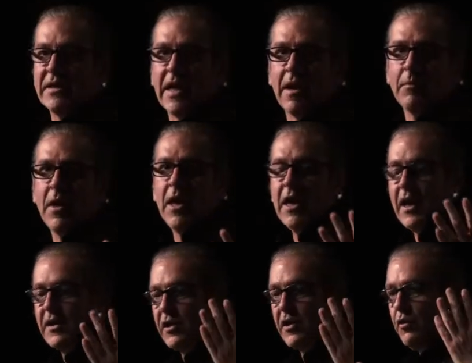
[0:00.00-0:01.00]
up.
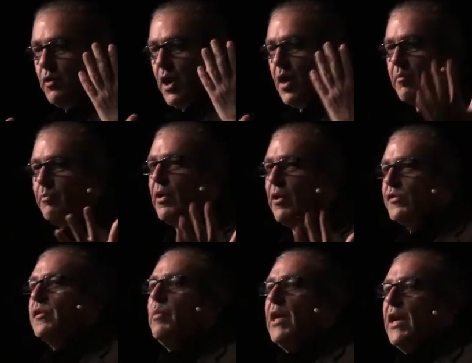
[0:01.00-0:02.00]
It said, you can't
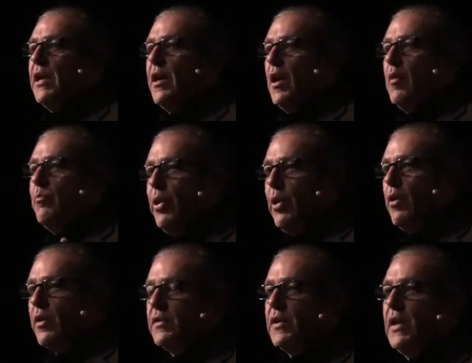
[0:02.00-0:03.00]
possibly
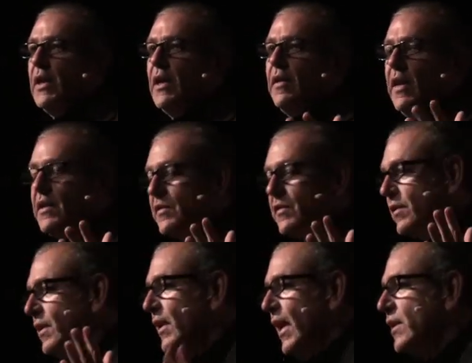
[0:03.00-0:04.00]
put this
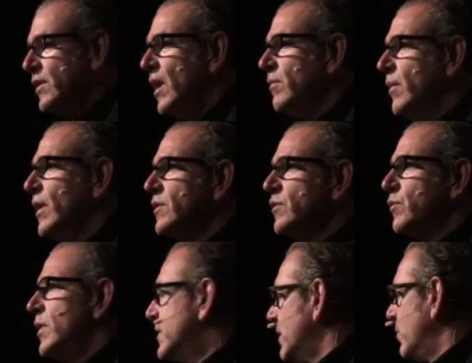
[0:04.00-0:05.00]
ketchup in a
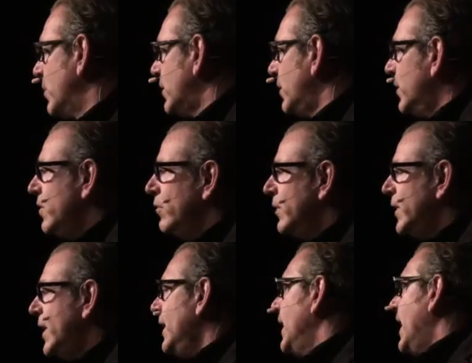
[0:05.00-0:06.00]
squeezy bottle. You'll
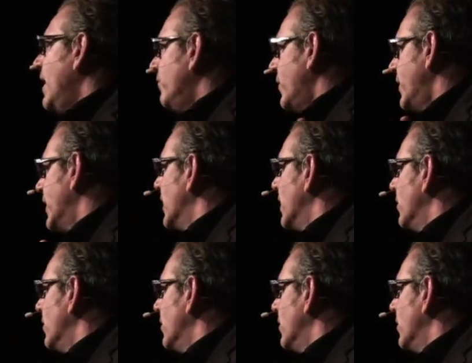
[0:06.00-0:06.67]
kill everything that